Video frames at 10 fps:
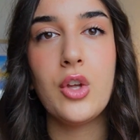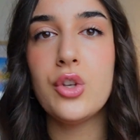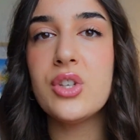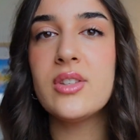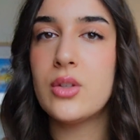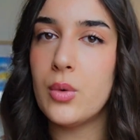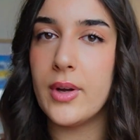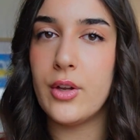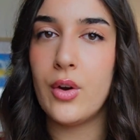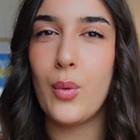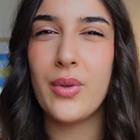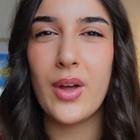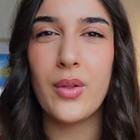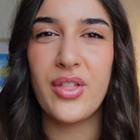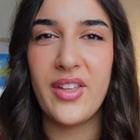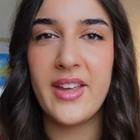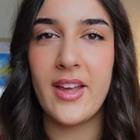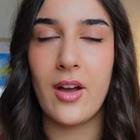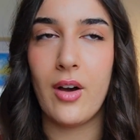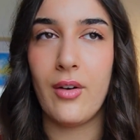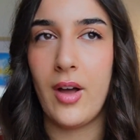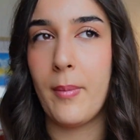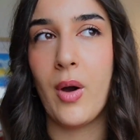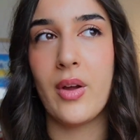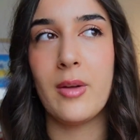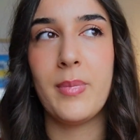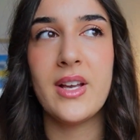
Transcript: you just do it, you know, without thinking about it.